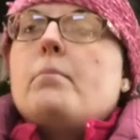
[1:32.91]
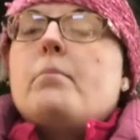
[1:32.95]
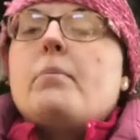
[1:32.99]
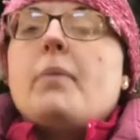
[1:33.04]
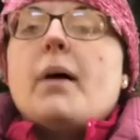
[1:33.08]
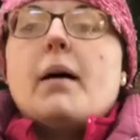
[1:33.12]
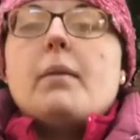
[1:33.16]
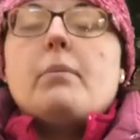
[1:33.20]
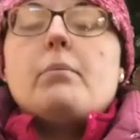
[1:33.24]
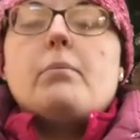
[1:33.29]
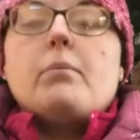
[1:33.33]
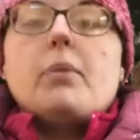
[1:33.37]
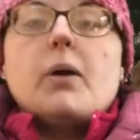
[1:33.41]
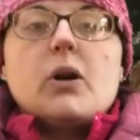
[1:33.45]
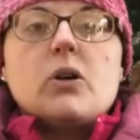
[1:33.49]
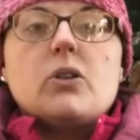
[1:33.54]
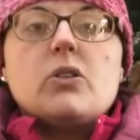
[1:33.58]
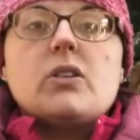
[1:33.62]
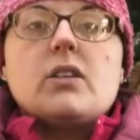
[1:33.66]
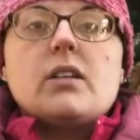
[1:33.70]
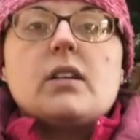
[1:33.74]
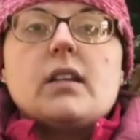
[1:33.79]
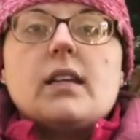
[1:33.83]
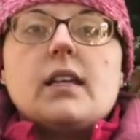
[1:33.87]
But
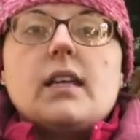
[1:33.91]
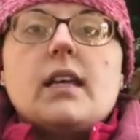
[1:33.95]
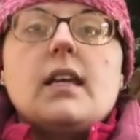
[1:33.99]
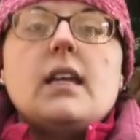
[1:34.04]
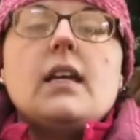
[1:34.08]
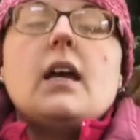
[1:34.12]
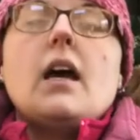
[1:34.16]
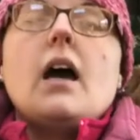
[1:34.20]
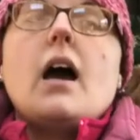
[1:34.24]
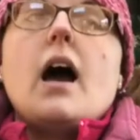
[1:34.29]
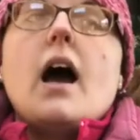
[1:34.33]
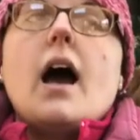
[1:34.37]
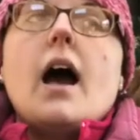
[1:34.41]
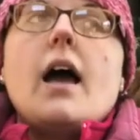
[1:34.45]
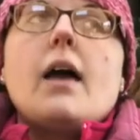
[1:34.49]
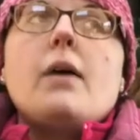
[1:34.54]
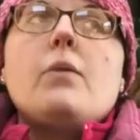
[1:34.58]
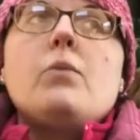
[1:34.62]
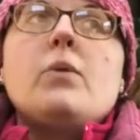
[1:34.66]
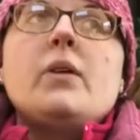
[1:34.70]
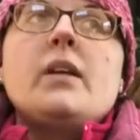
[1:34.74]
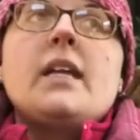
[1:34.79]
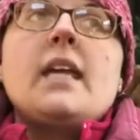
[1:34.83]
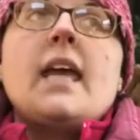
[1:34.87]
personally, I
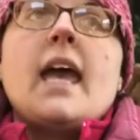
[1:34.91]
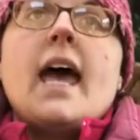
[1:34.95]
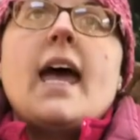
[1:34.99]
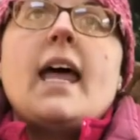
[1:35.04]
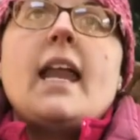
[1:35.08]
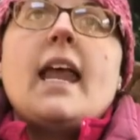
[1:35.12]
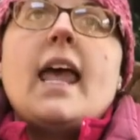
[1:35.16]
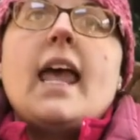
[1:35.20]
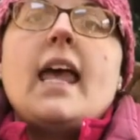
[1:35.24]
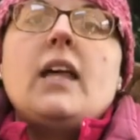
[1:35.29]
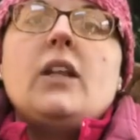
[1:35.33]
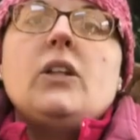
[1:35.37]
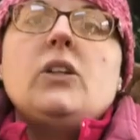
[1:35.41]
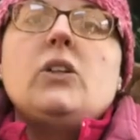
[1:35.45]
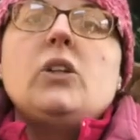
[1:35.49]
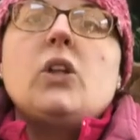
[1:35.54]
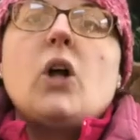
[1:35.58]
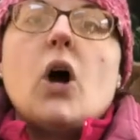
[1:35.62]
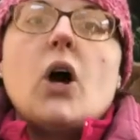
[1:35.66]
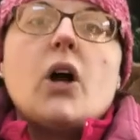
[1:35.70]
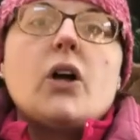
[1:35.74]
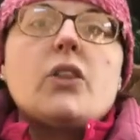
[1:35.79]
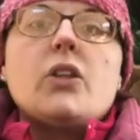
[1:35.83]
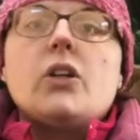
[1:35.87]
would get
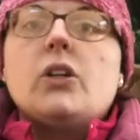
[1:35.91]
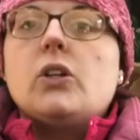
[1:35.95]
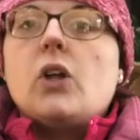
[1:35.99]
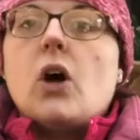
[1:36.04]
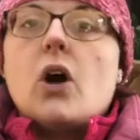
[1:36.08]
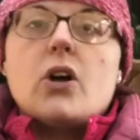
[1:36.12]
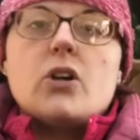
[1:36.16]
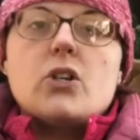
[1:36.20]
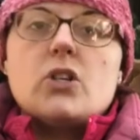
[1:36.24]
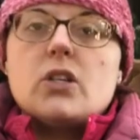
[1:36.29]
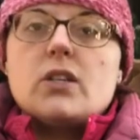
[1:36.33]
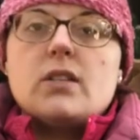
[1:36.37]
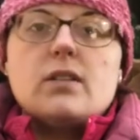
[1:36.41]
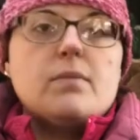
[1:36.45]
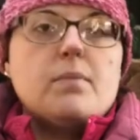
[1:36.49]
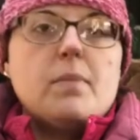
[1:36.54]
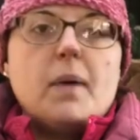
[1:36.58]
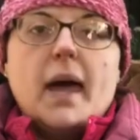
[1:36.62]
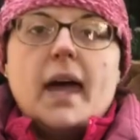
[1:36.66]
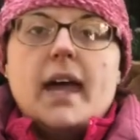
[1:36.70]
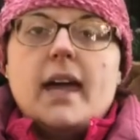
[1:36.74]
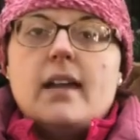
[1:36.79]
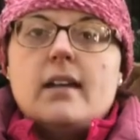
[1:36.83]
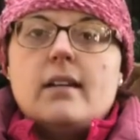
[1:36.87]
the largest
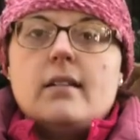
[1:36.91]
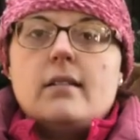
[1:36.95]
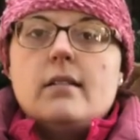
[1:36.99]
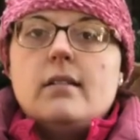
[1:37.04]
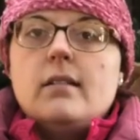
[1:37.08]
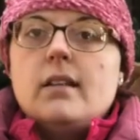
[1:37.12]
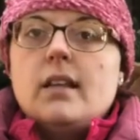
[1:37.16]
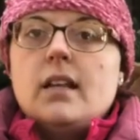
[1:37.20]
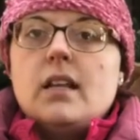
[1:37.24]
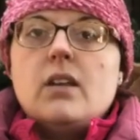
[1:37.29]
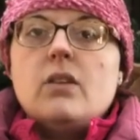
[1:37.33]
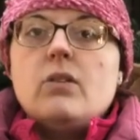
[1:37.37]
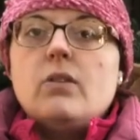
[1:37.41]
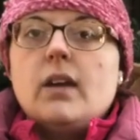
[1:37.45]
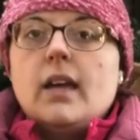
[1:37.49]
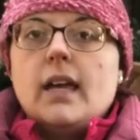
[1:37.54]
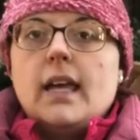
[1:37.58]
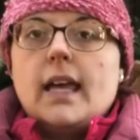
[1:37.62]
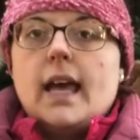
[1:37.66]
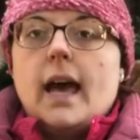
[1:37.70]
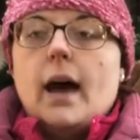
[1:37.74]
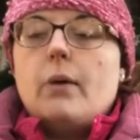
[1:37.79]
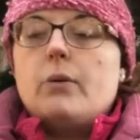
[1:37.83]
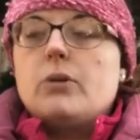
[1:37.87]
pen that you
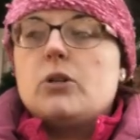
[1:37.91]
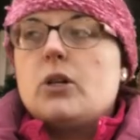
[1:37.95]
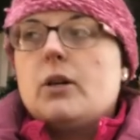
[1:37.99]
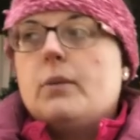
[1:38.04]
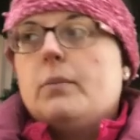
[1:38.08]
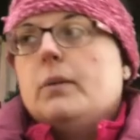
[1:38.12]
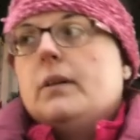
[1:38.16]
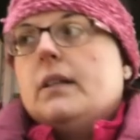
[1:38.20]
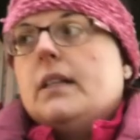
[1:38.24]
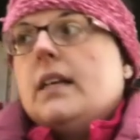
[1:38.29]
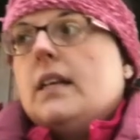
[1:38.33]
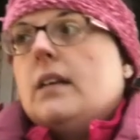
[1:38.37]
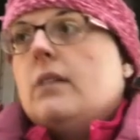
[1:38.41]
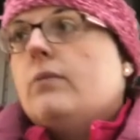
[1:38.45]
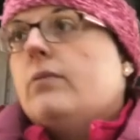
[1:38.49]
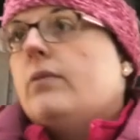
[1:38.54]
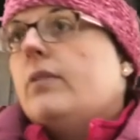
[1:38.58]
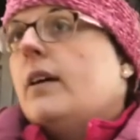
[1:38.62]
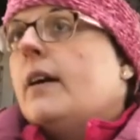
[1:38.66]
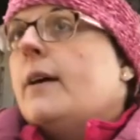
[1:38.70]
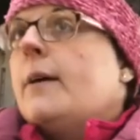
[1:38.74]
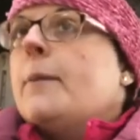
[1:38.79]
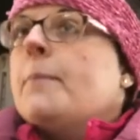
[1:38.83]
can get, which I believe,